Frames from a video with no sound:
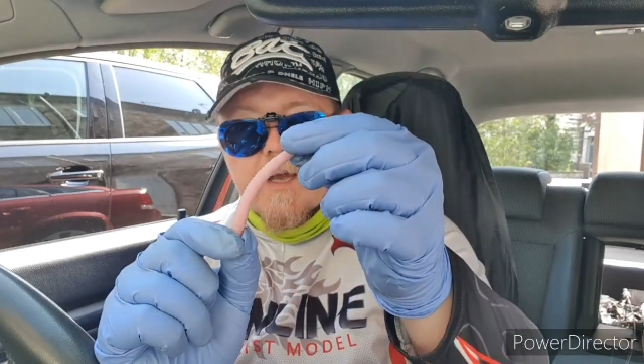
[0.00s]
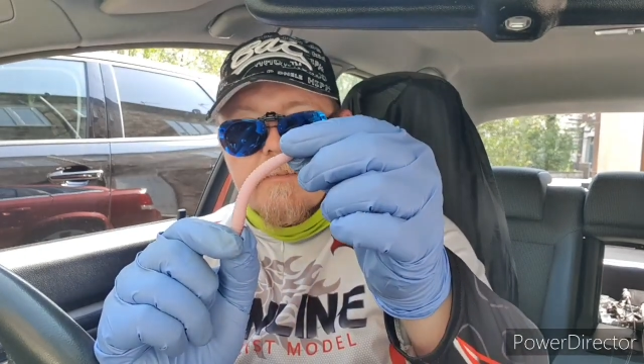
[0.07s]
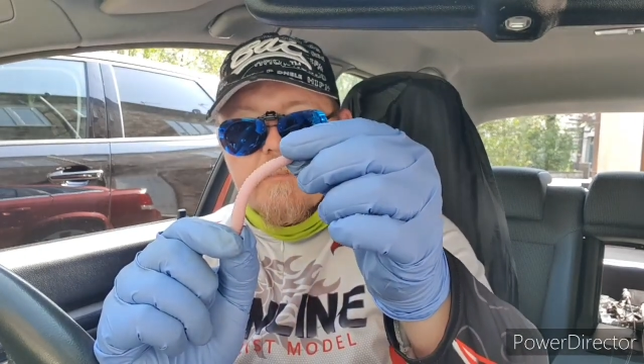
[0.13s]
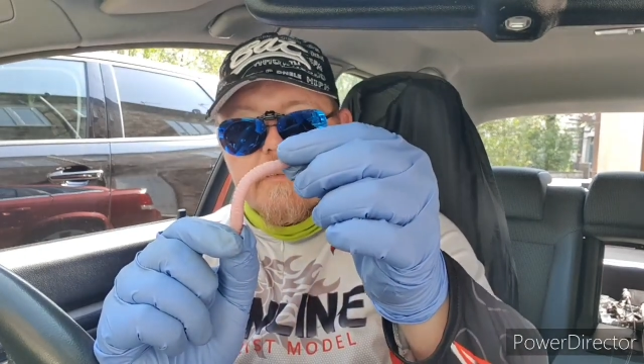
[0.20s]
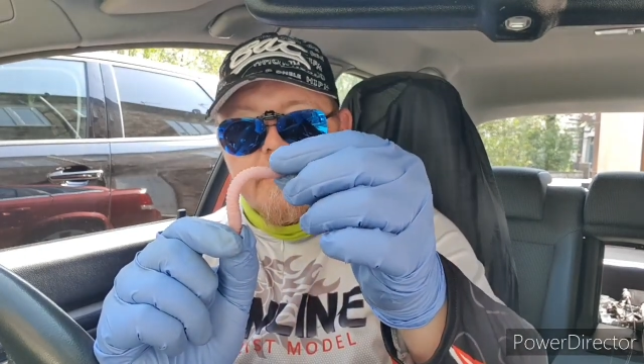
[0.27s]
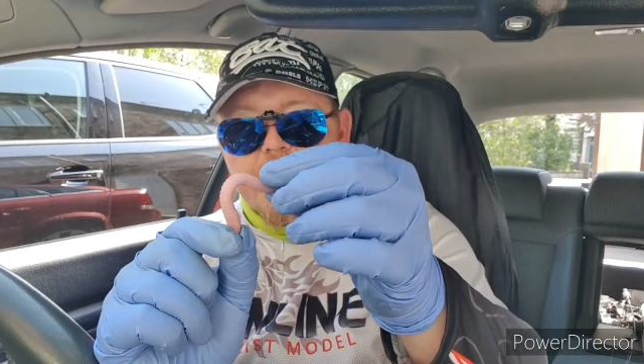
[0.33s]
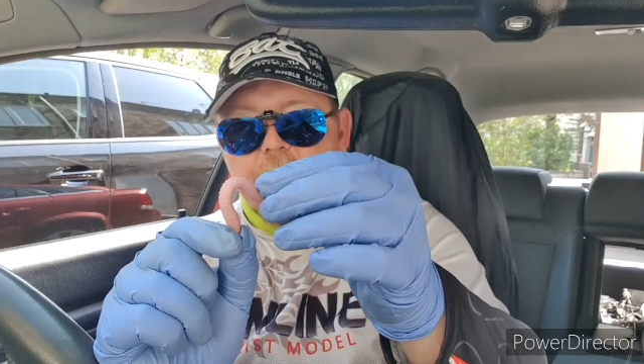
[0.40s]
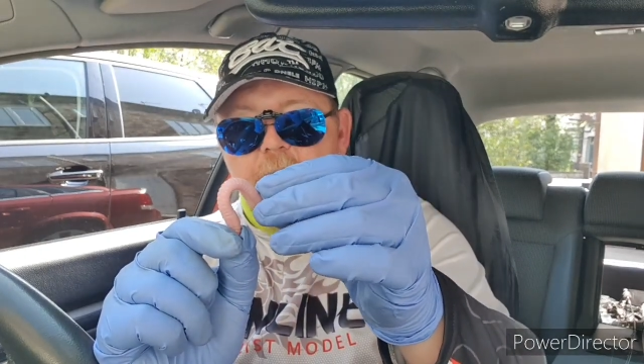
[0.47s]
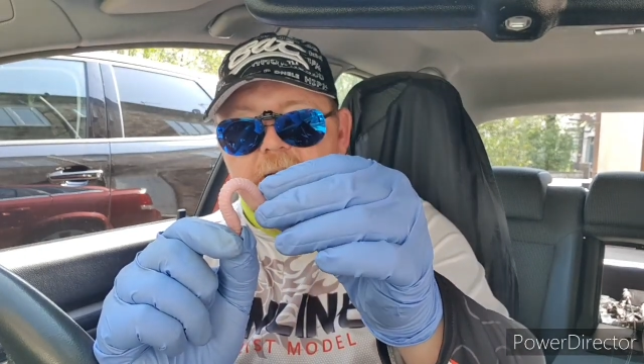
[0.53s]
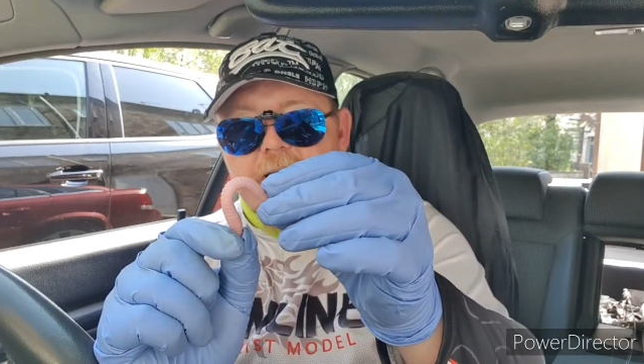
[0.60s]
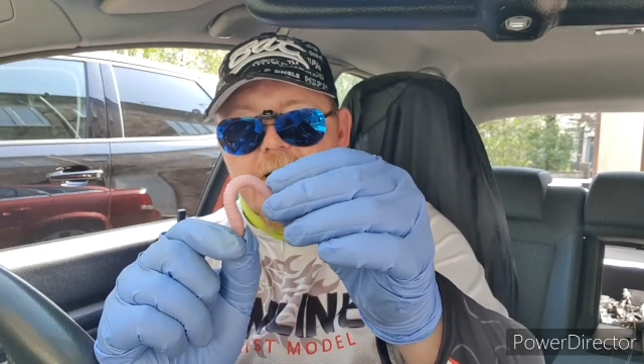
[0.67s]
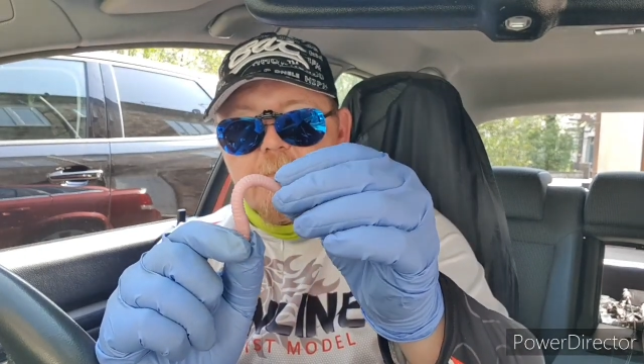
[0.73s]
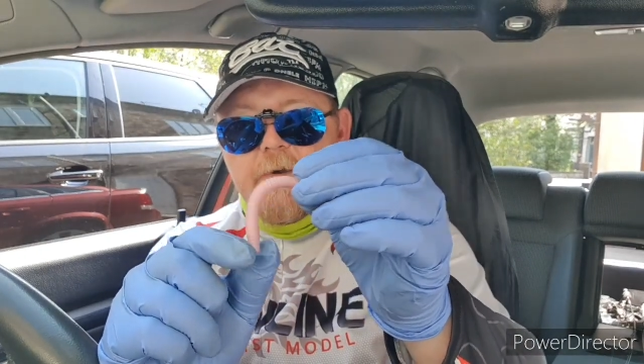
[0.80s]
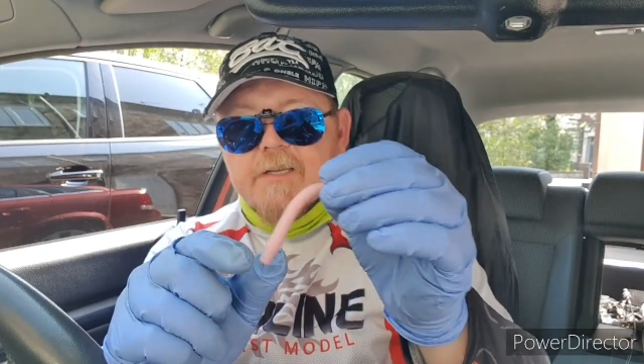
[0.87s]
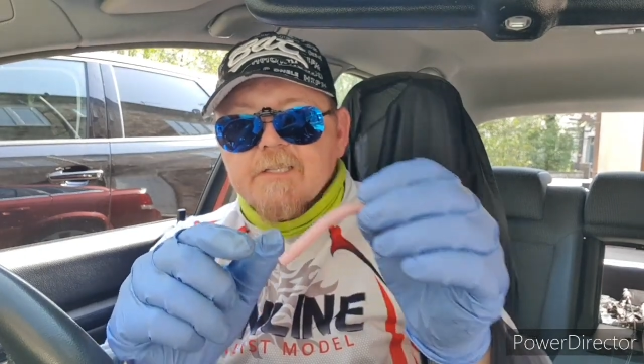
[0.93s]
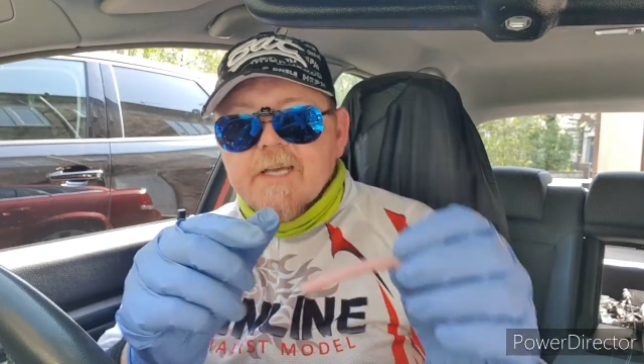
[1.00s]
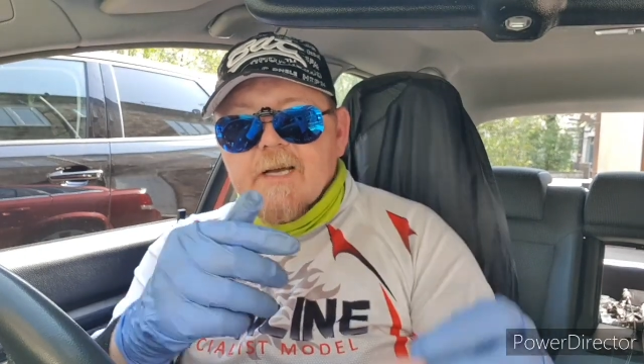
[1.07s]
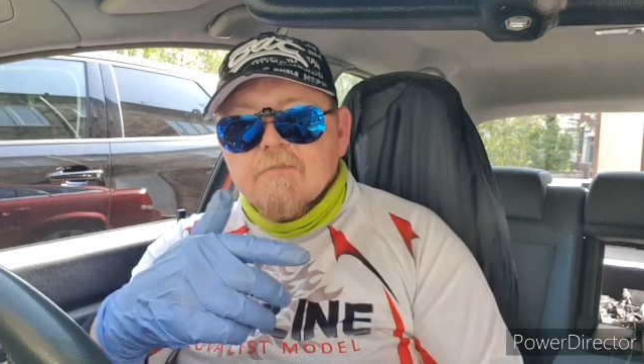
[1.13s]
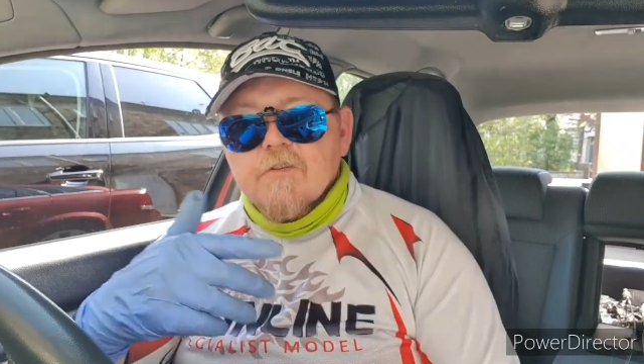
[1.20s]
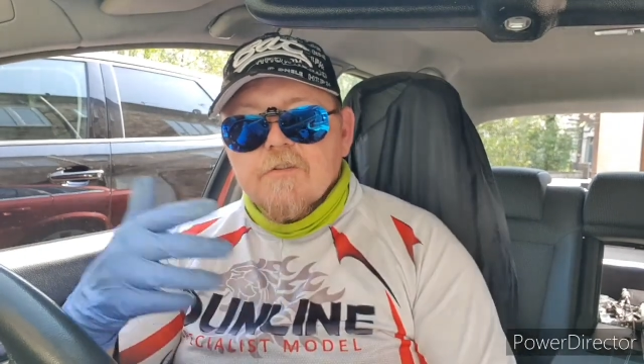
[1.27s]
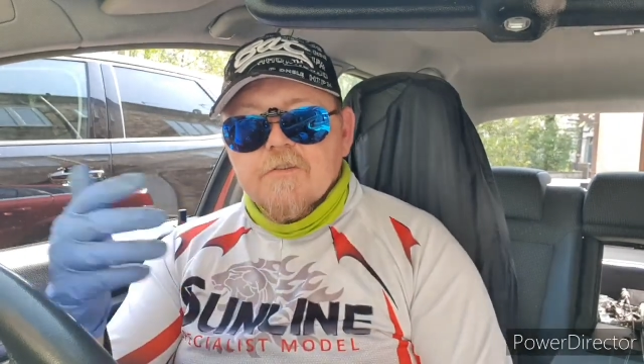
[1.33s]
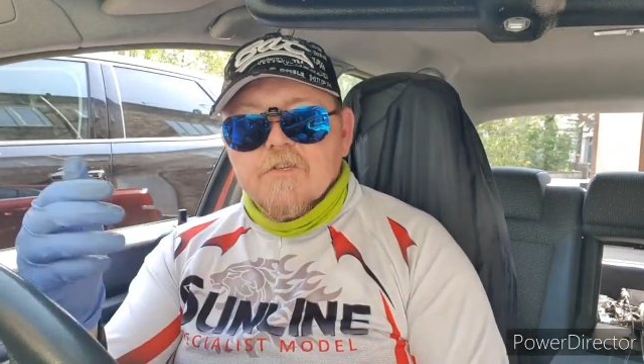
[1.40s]
I mean, when I went
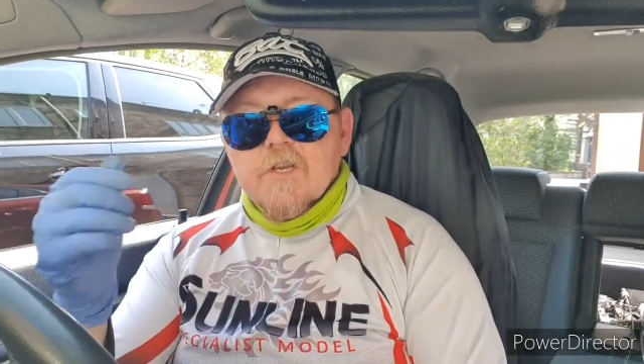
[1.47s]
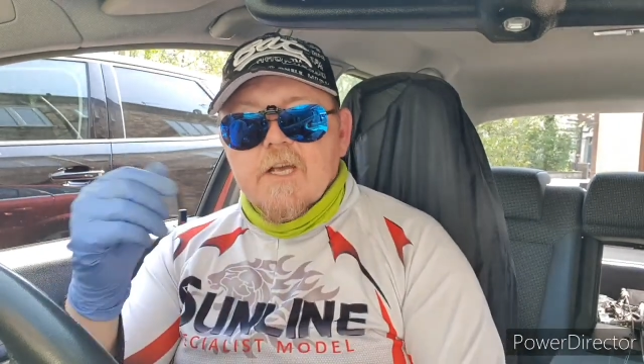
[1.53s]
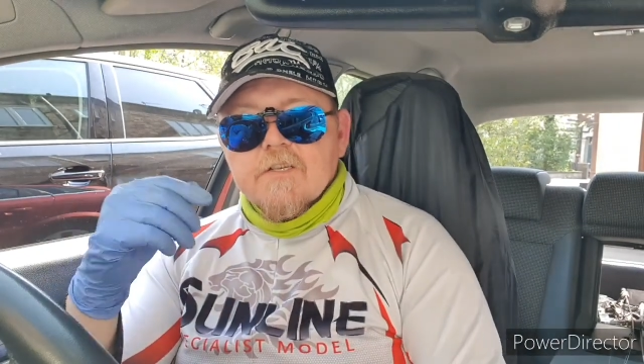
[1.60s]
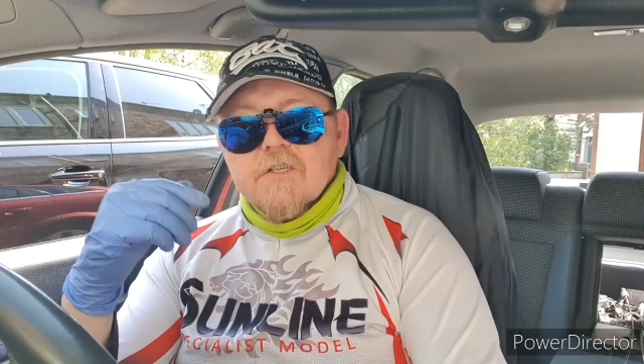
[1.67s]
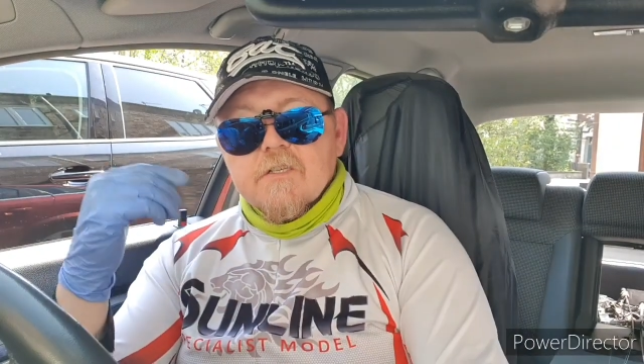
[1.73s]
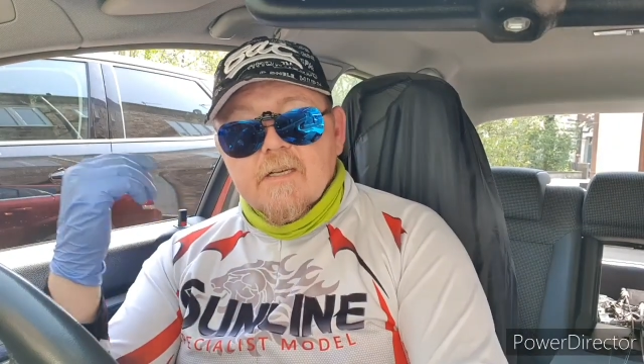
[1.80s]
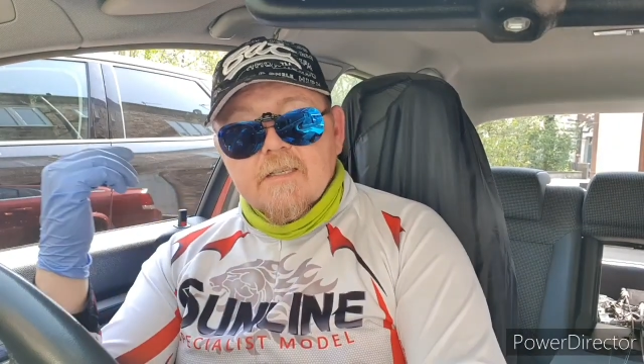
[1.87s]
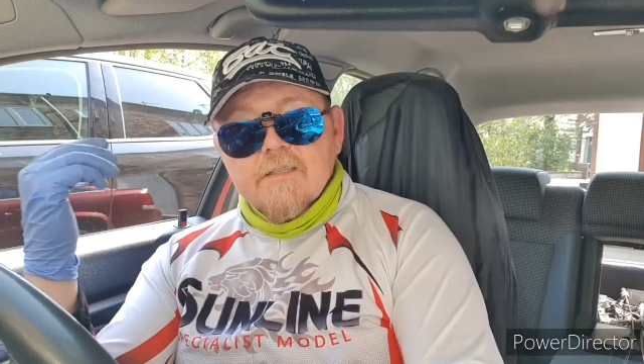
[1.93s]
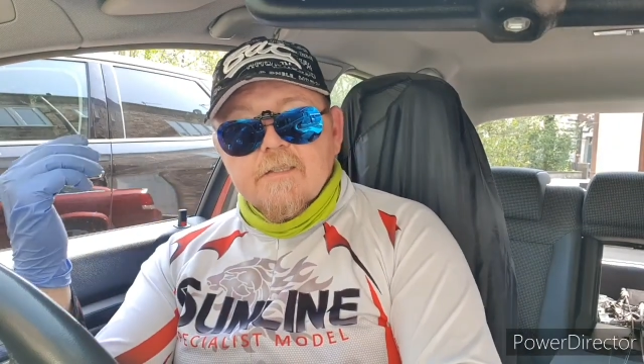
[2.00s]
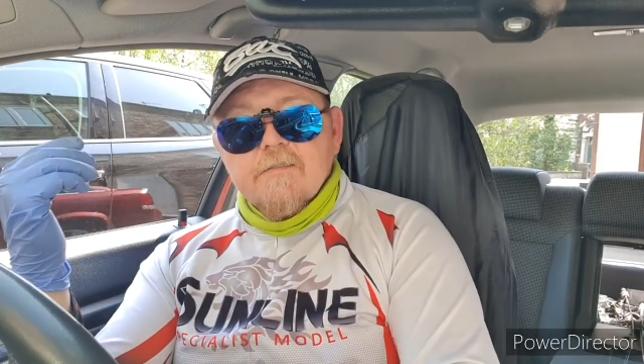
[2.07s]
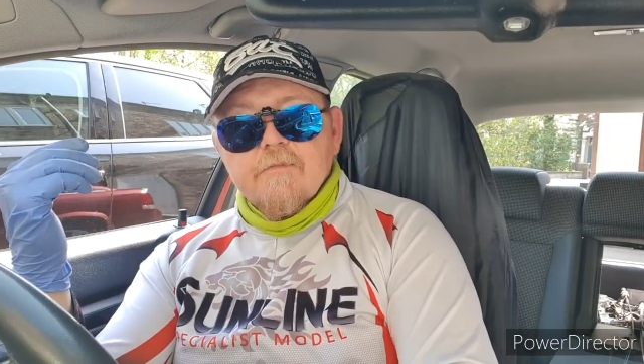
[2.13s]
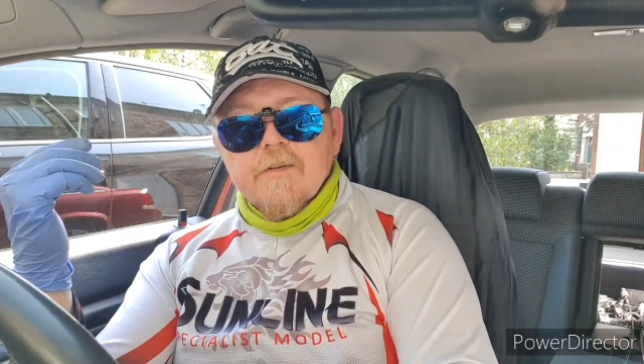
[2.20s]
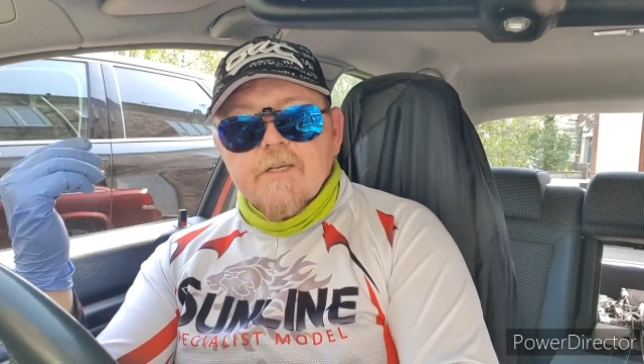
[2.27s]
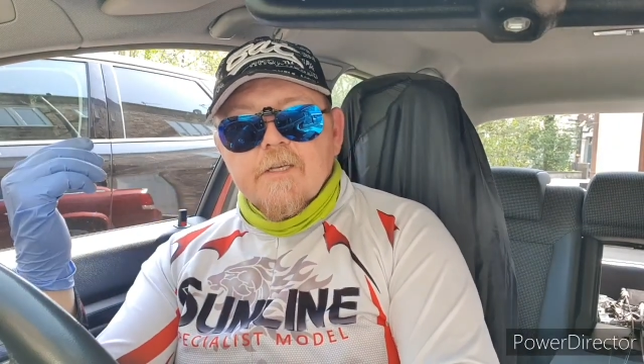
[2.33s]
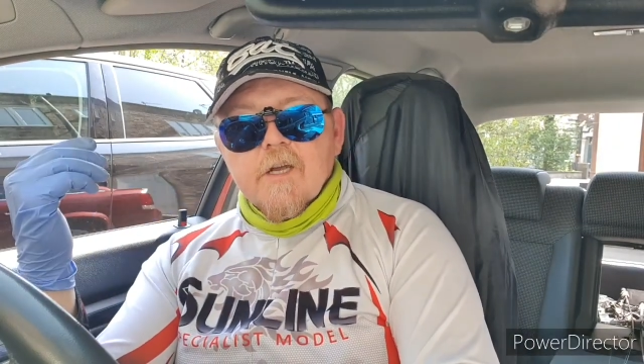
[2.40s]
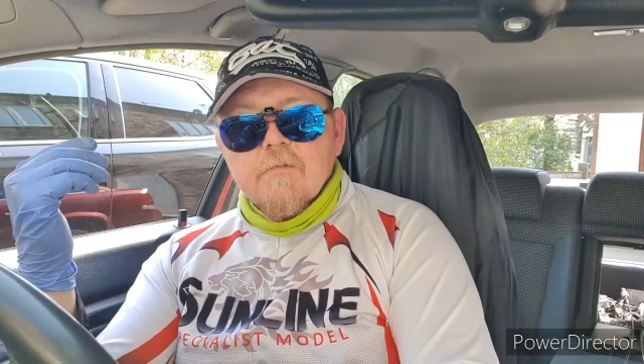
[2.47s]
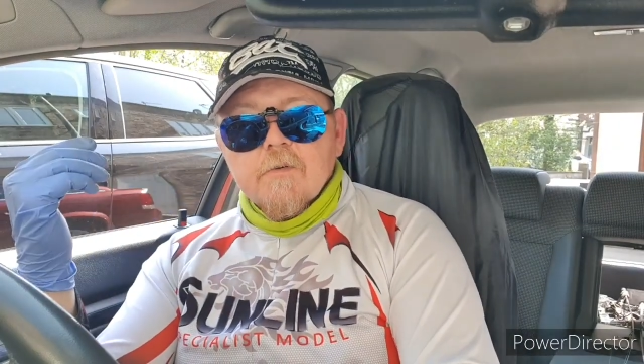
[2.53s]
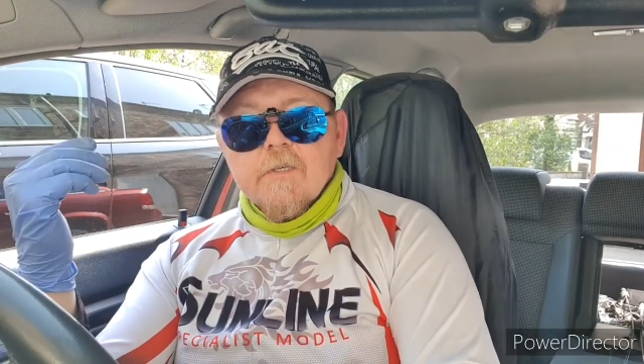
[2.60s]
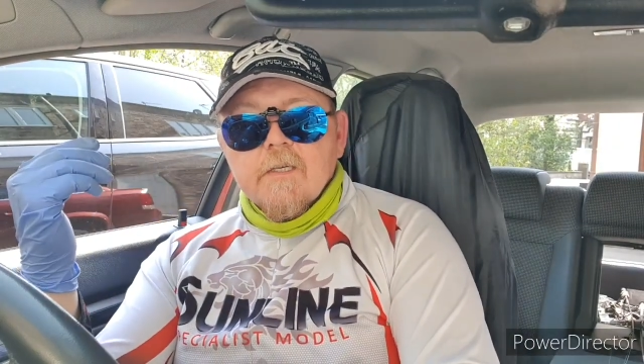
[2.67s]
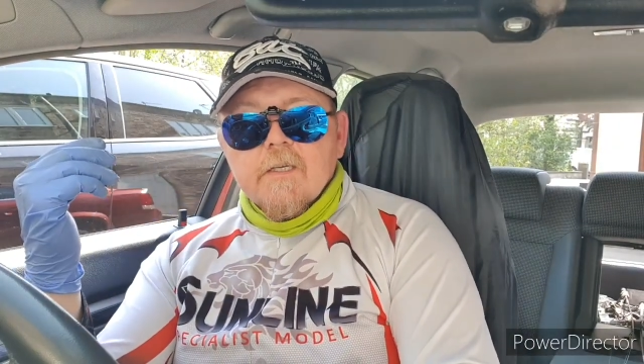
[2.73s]
out on the session, I did the video.